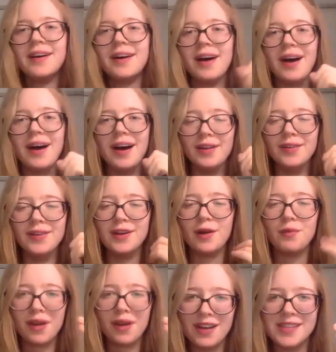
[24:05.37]
Yep. And they don't
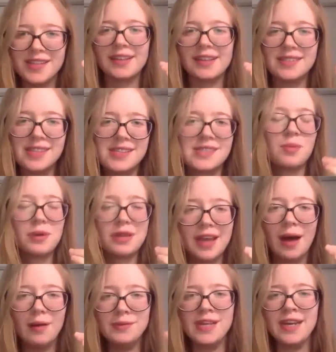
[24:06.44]
realize like this is something that
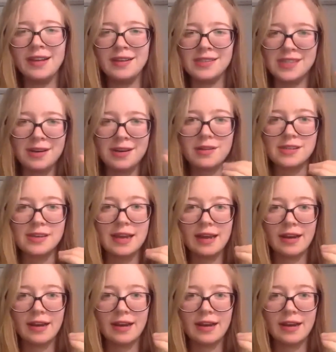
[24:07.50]
I'm taking seriously,